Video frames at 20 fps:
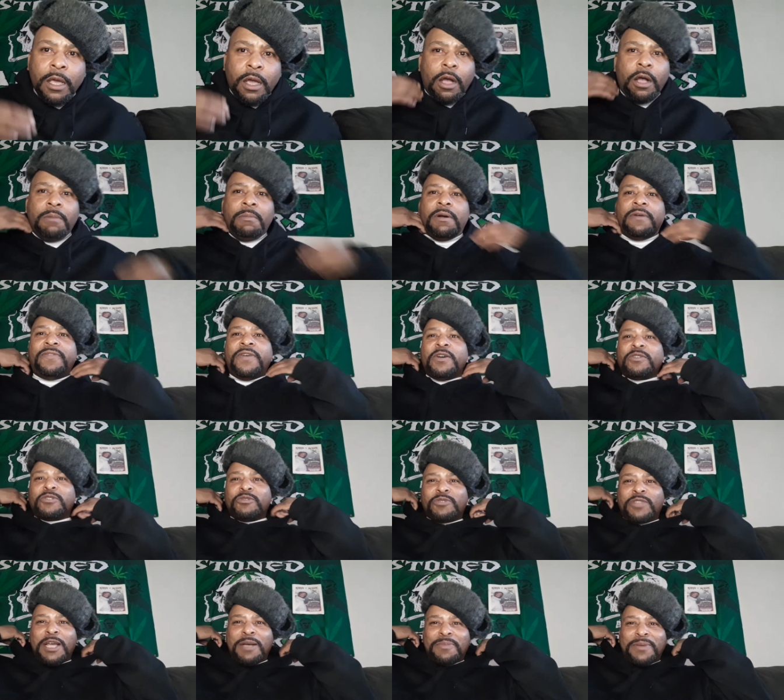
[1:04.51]
All my folks
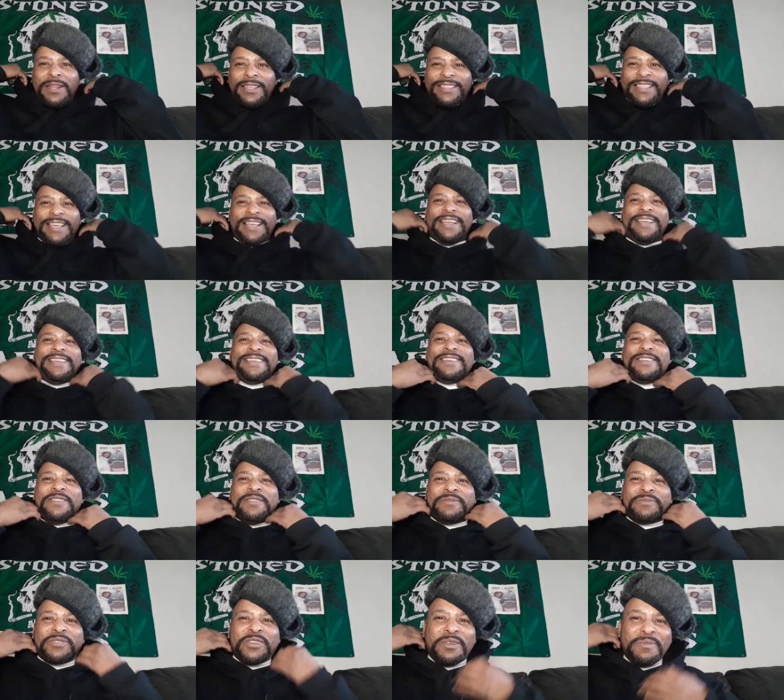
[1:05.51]
on top of that thing. You know
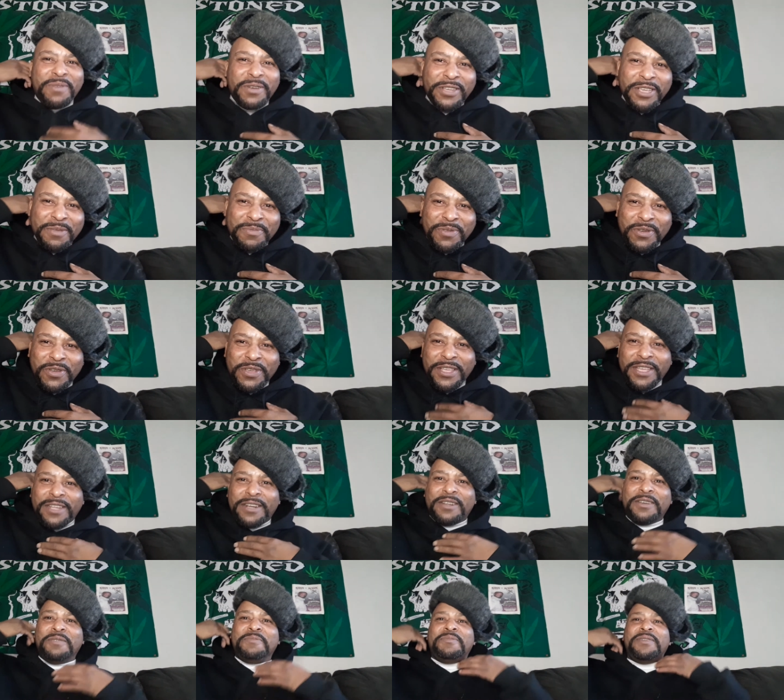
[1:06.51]
what I'm talking about? Keep your head
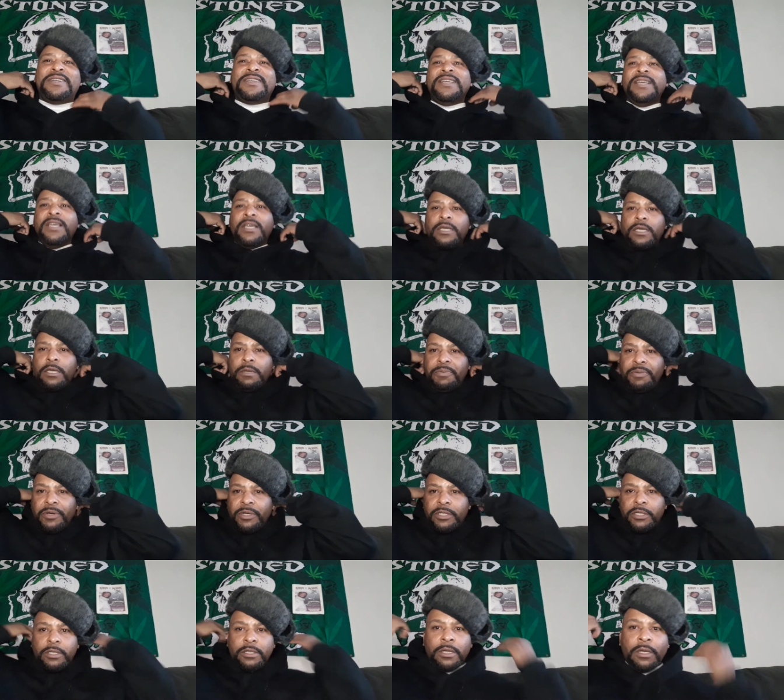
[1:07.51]
up, man. Keep
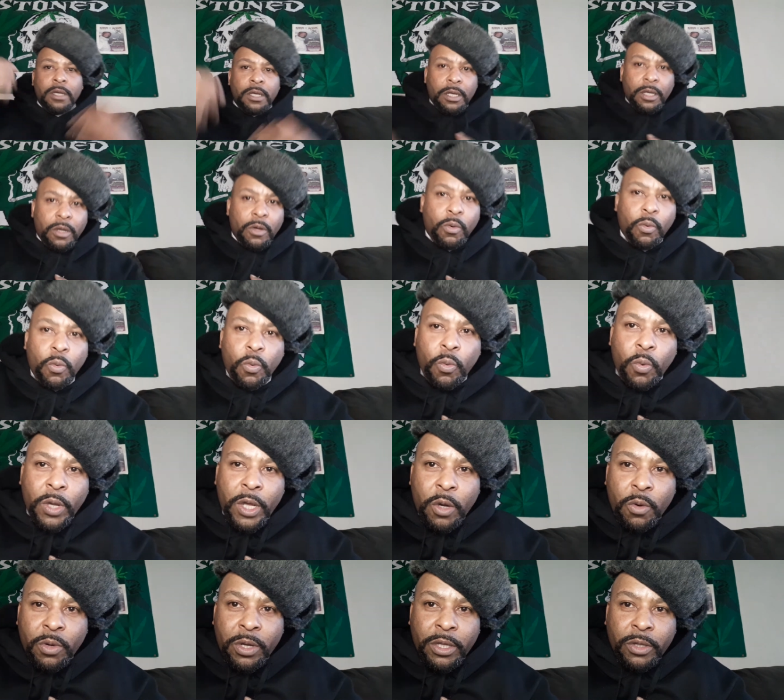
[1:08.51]
pushing. We
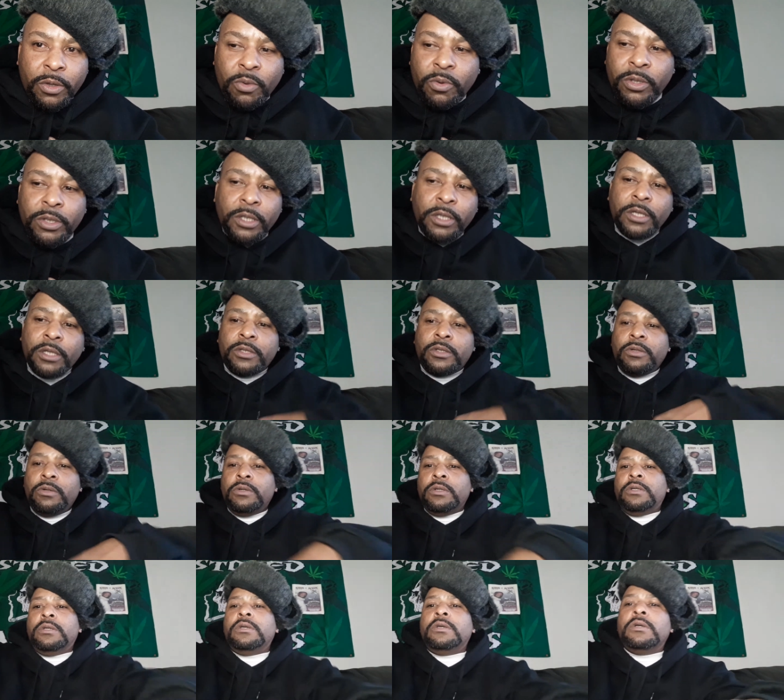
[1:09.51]
gonna get through it to get
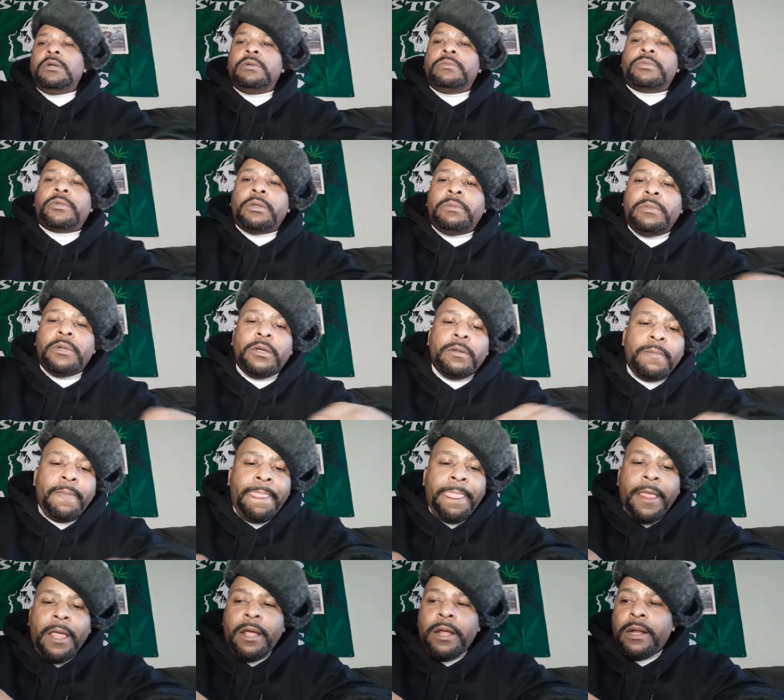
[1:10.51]
to it. You know what I'm talking about?
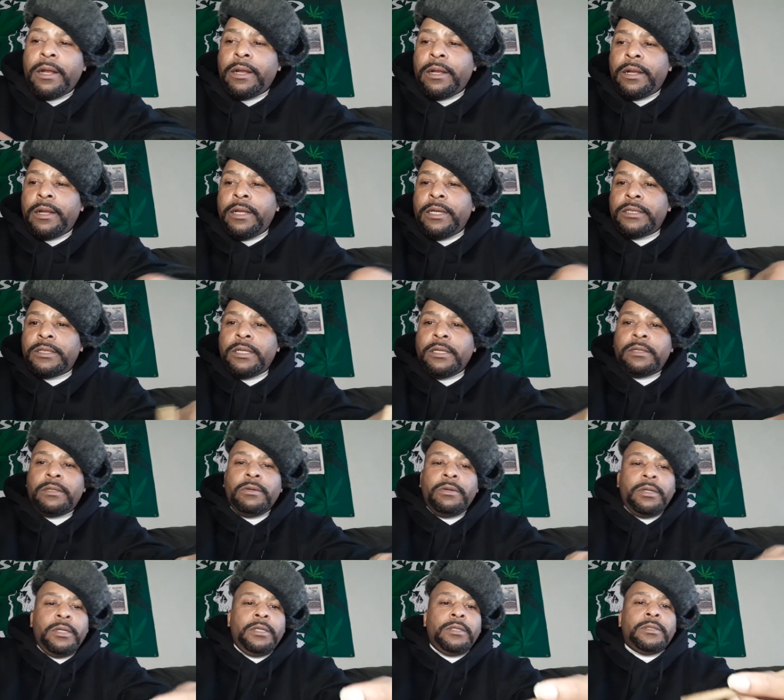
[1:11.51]
Let's get
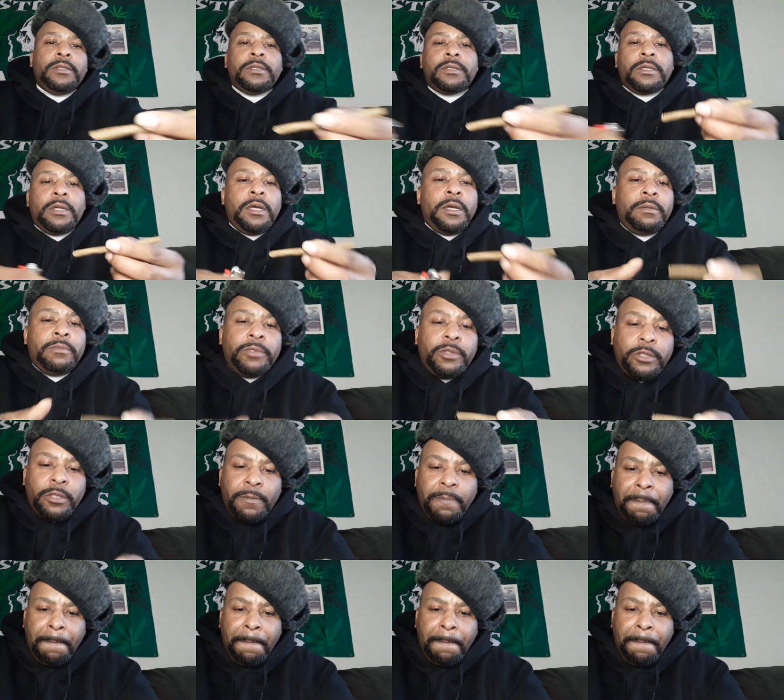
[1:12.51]
through these disclaimers.